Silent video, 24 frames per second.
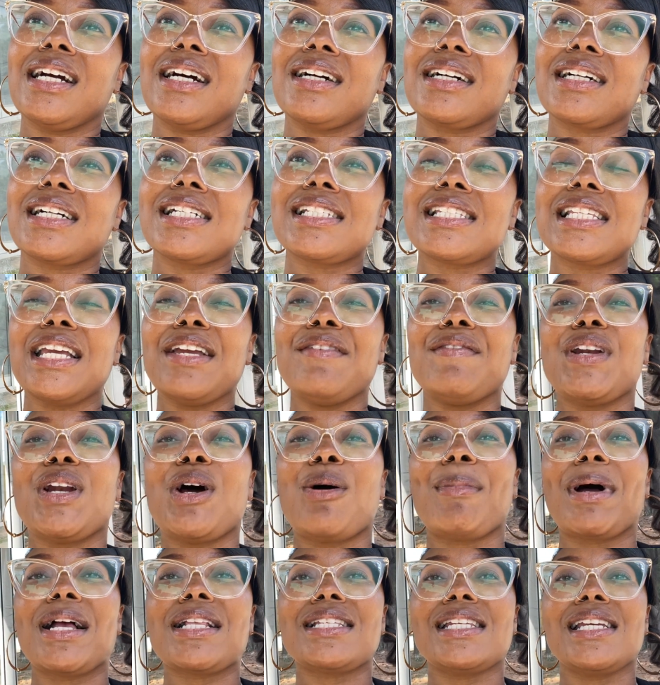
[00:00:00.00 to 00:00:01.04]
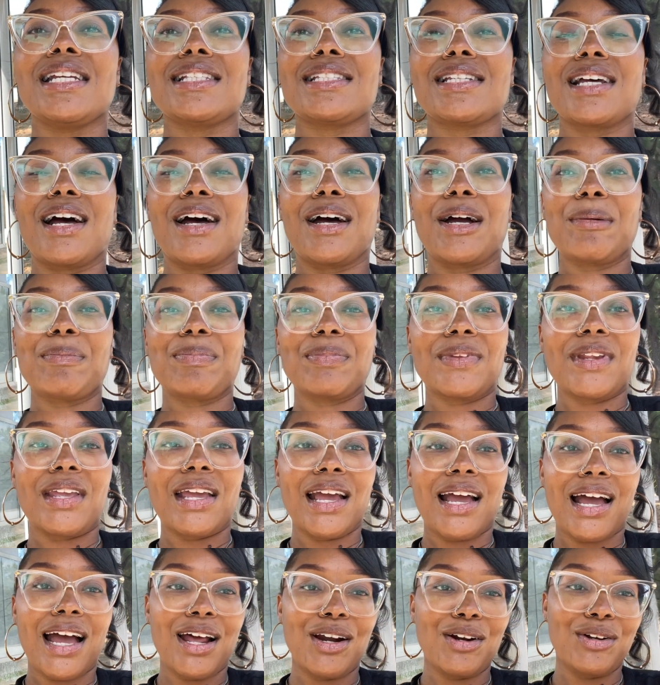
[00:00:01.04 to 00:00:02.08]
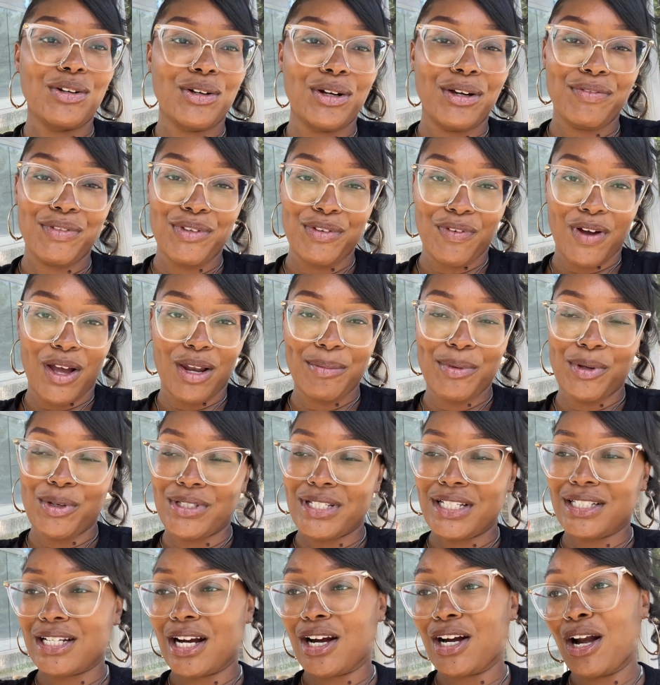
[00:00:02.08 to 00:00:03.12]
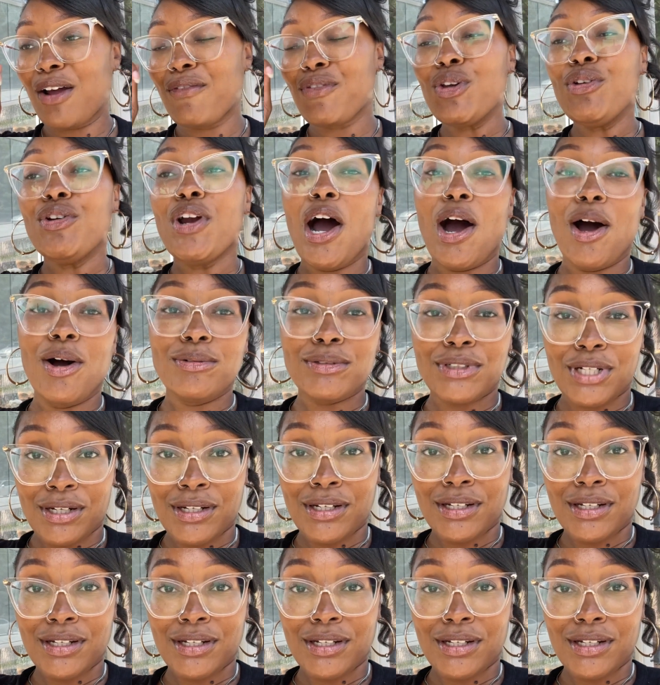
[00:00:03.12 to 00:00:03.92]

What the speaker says: because even on my TikTok, I don't know if you follow me on TikTok. Now, if you don't,